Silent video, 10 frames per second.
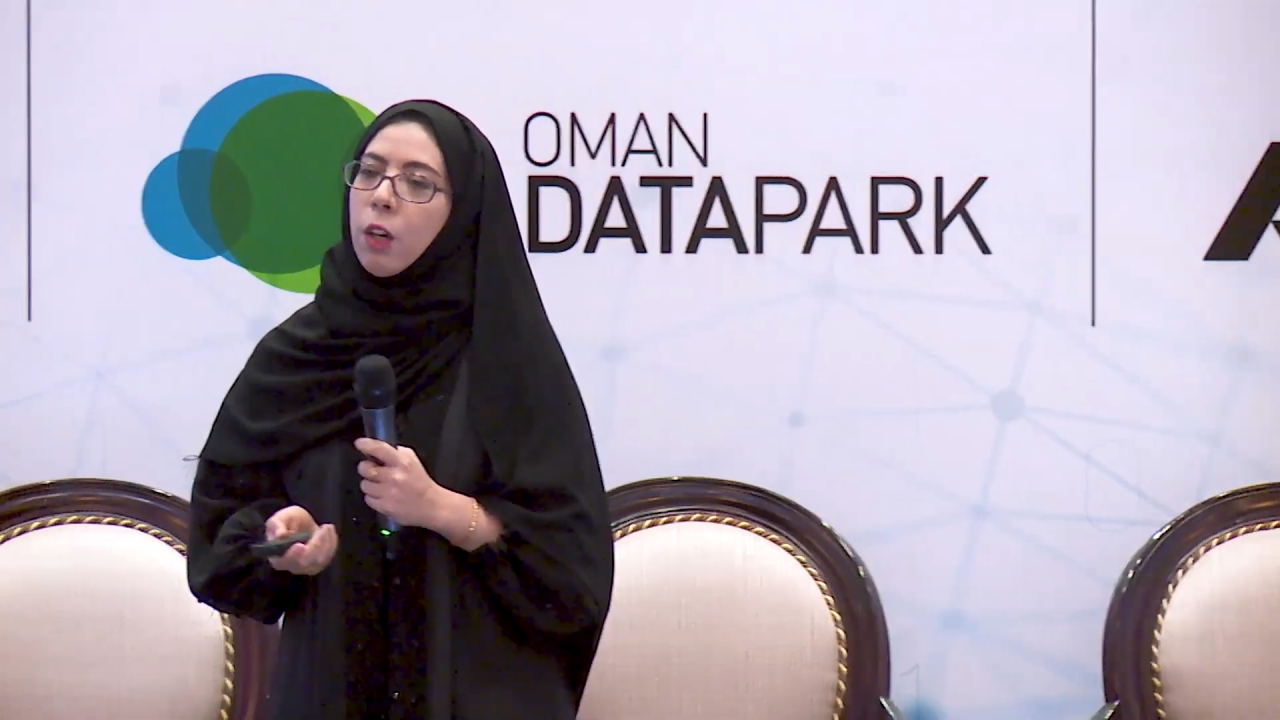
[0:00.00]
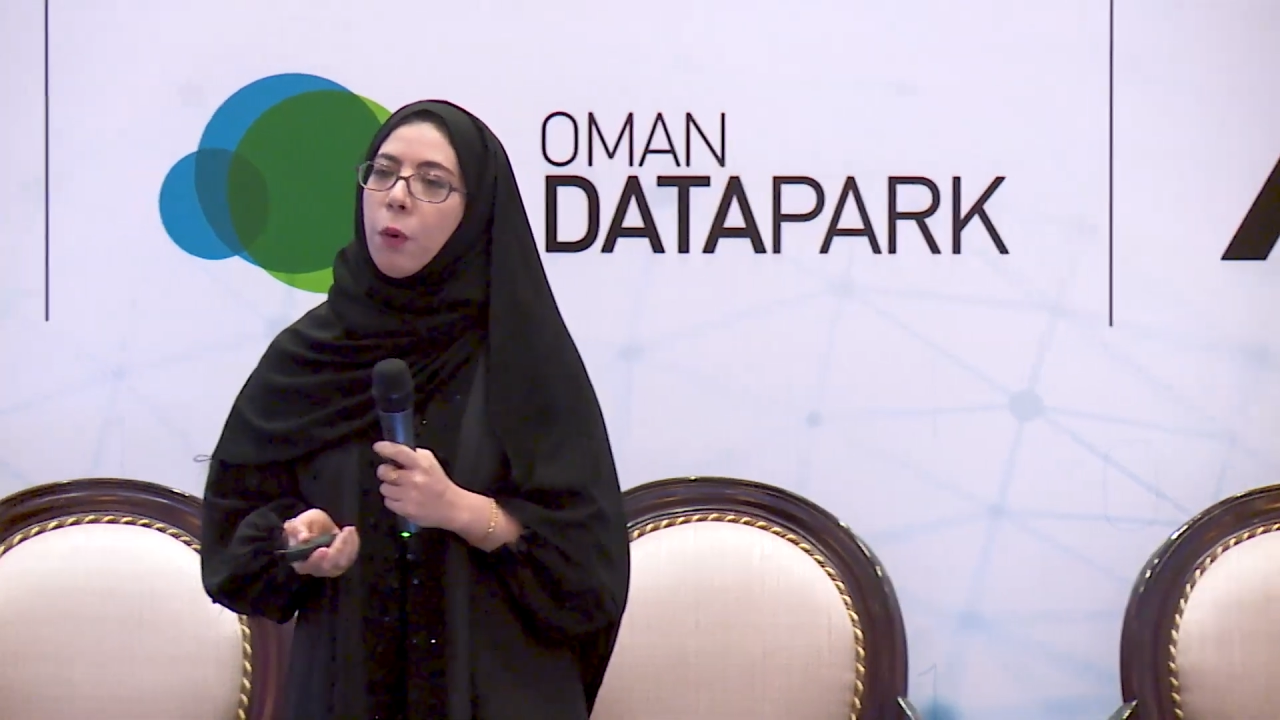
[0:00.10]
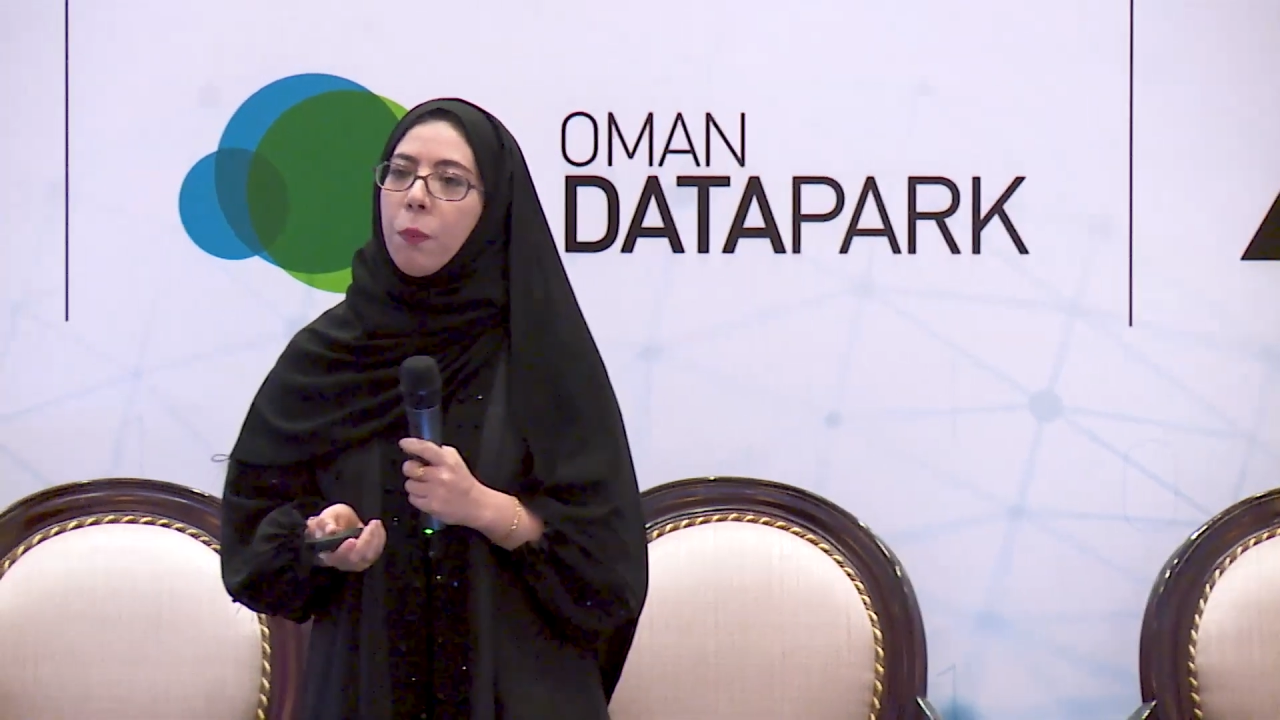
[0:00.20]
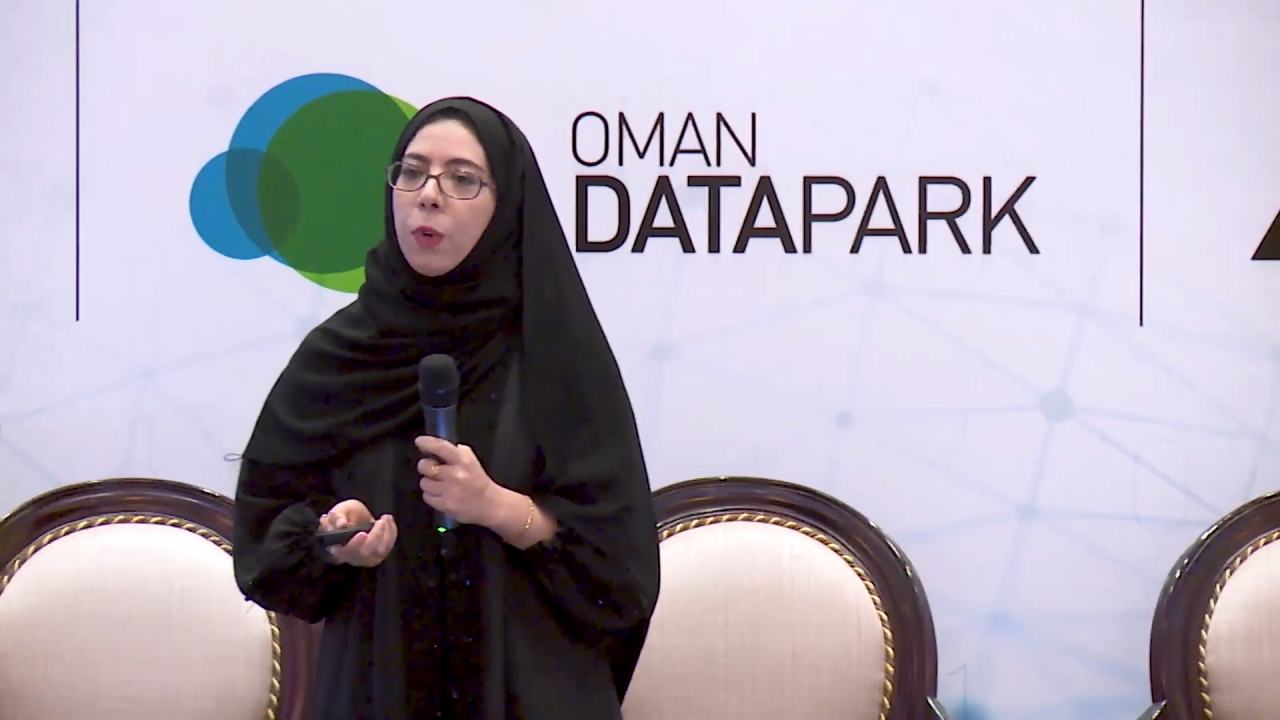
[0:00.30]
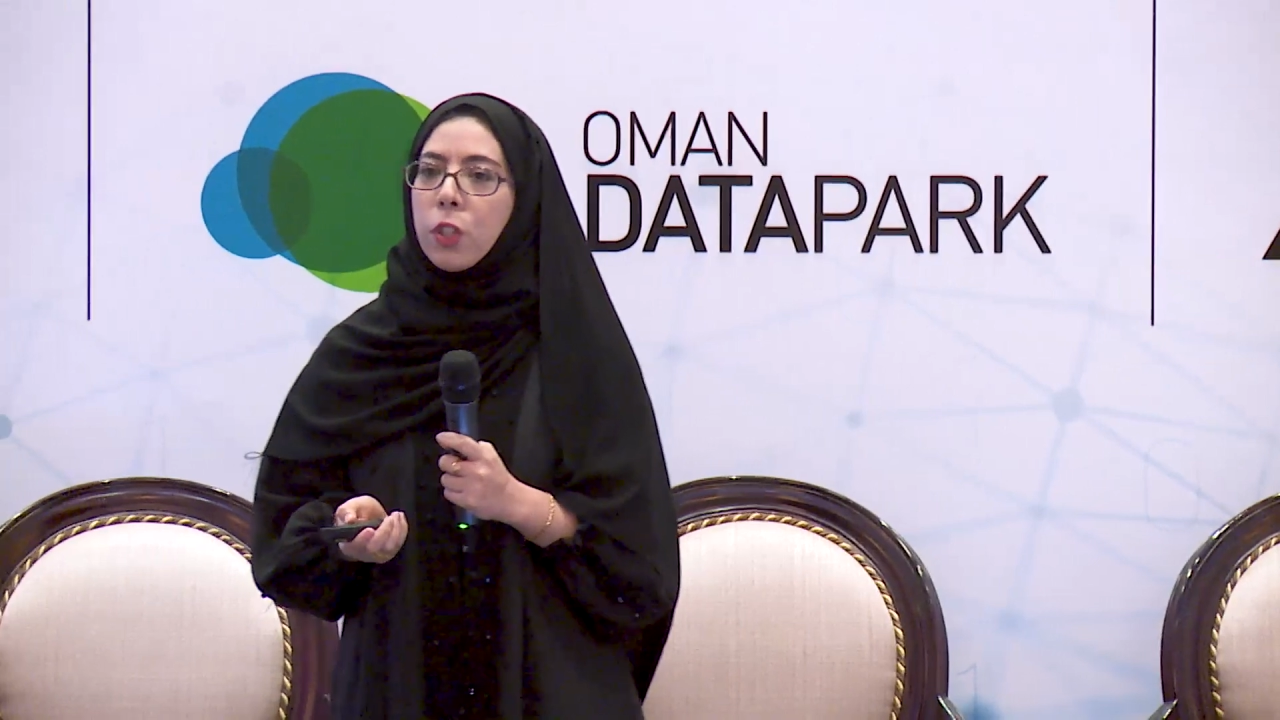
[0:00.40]

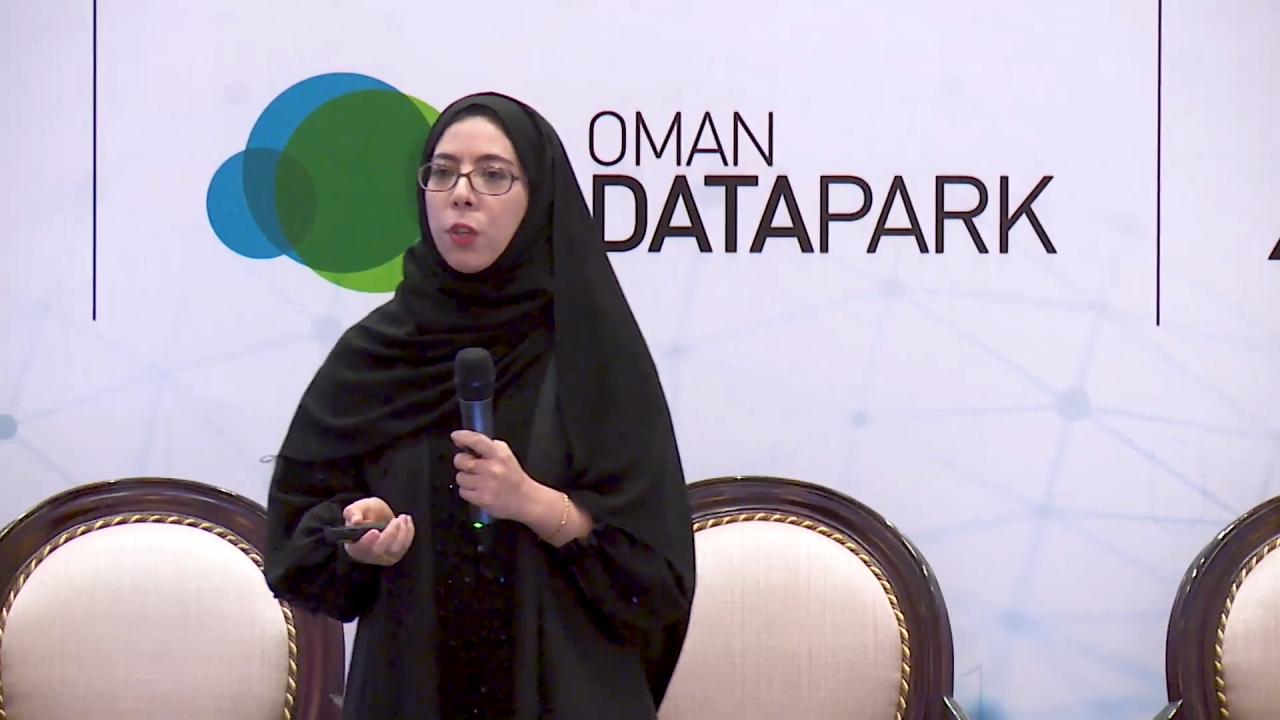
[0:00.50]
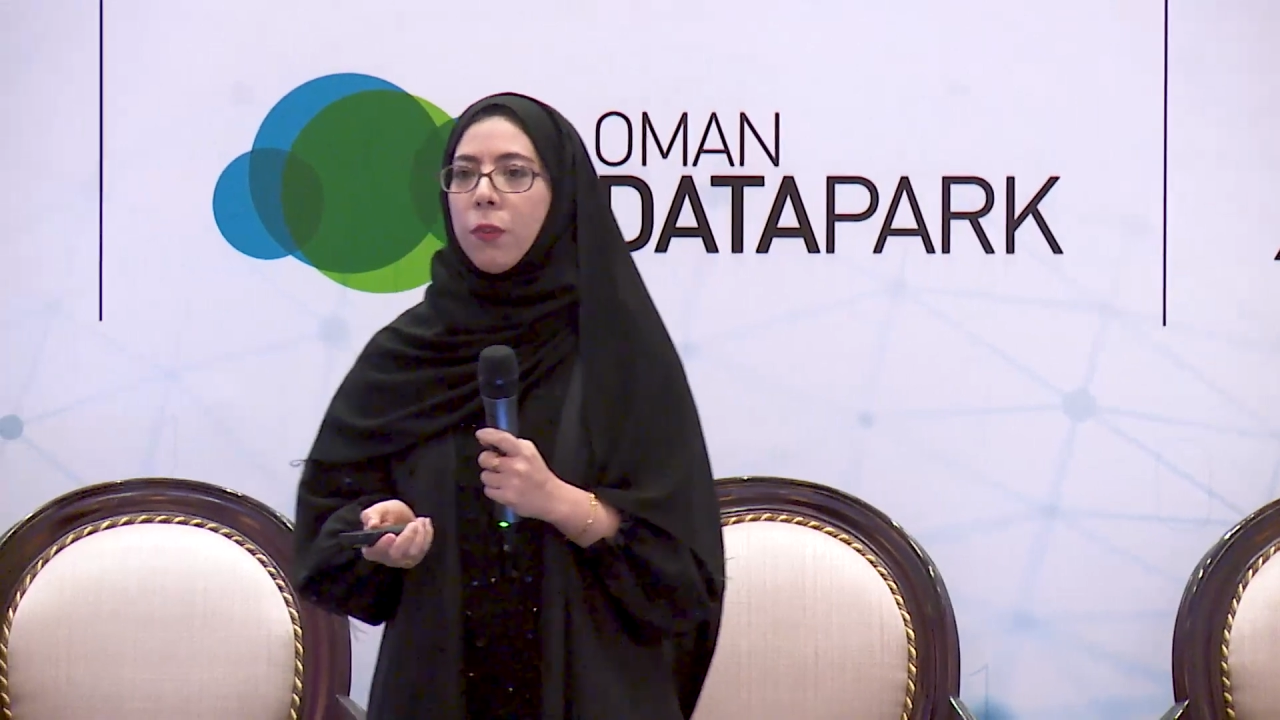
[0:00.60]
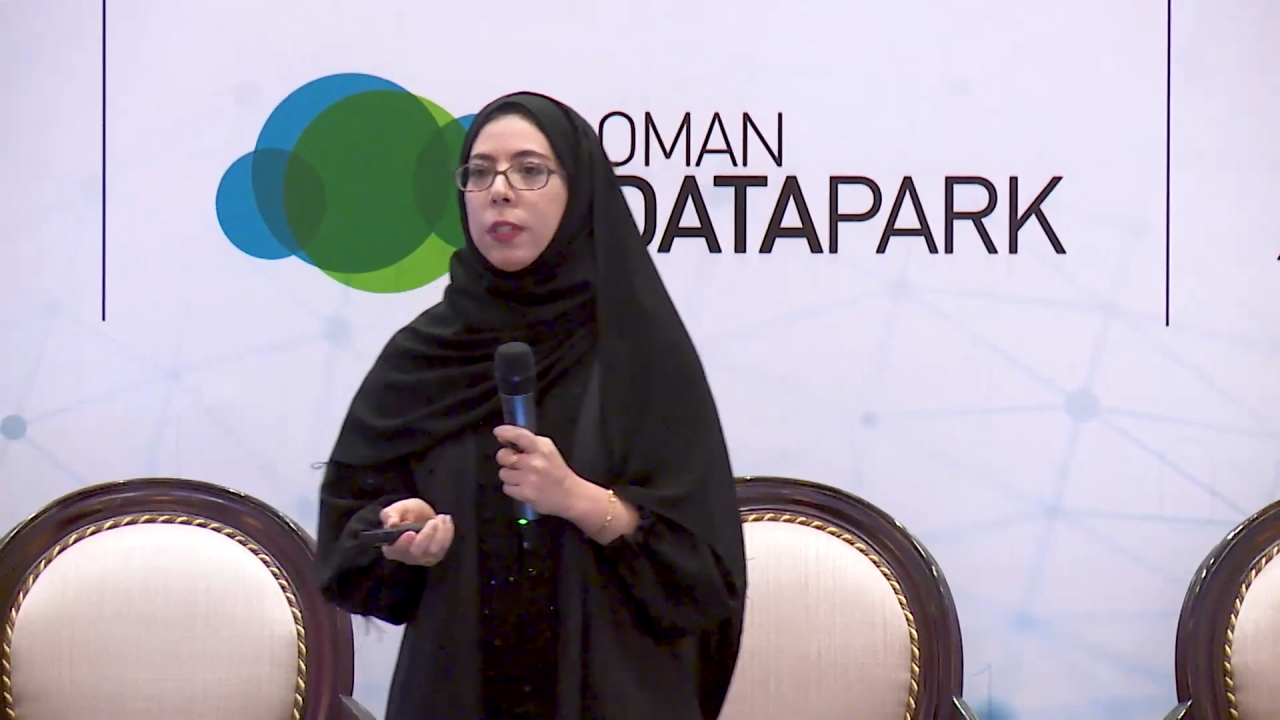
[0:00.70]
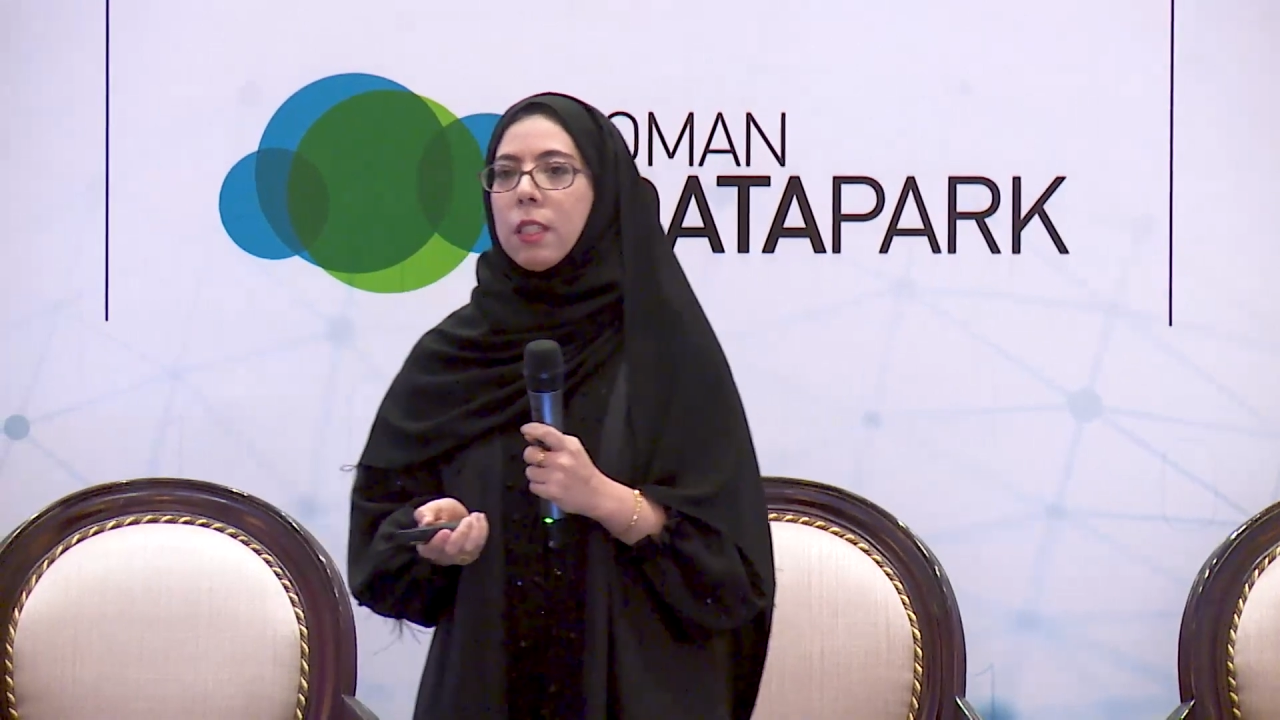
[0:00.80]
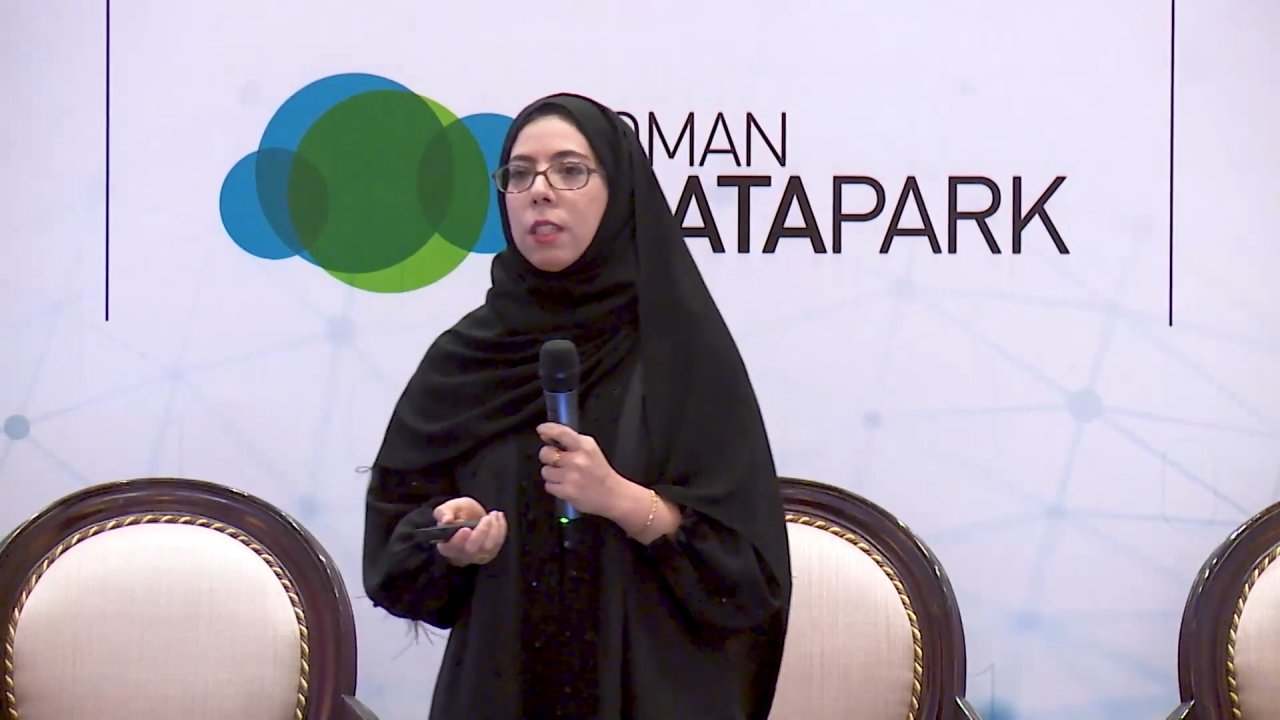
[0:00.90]
most of
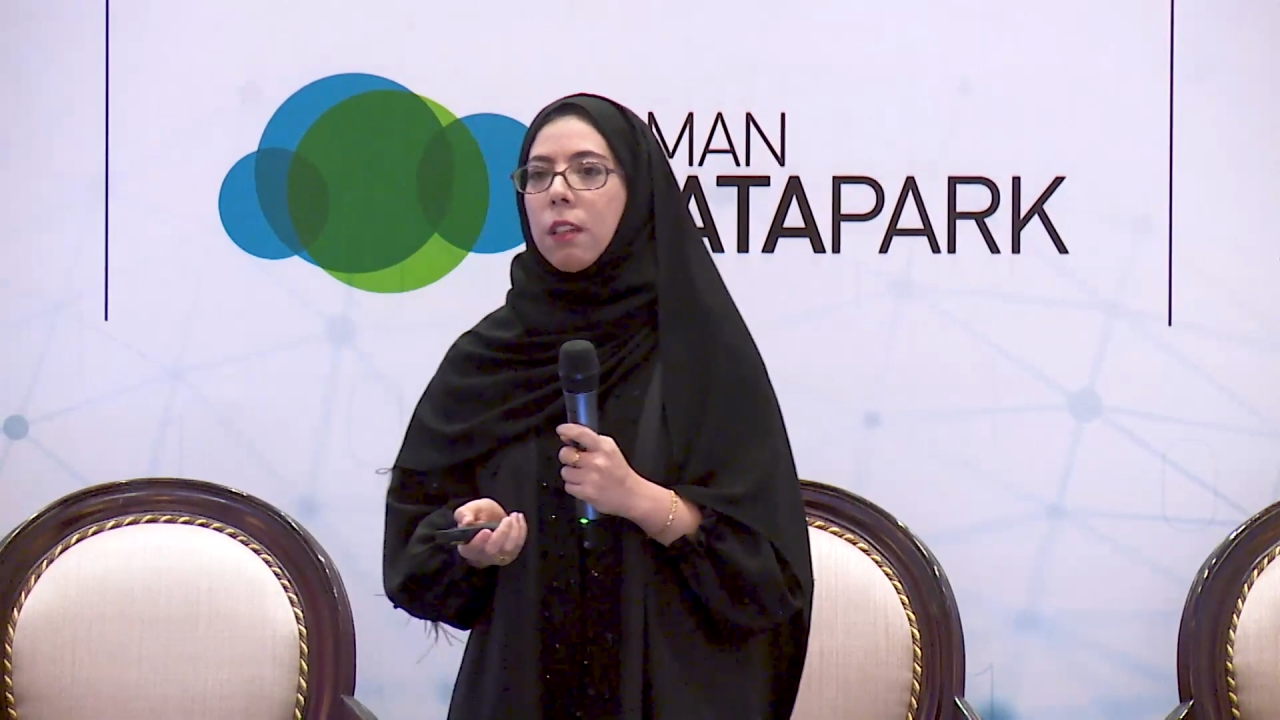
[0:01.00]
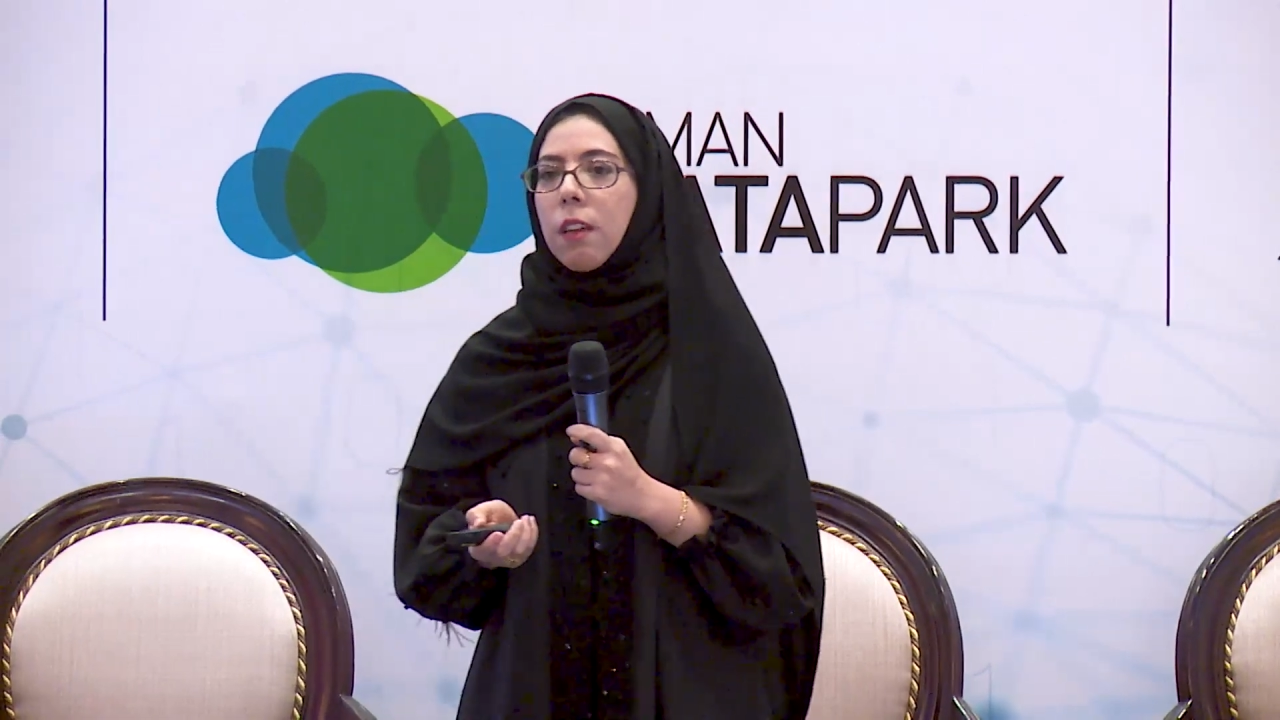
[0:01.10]
it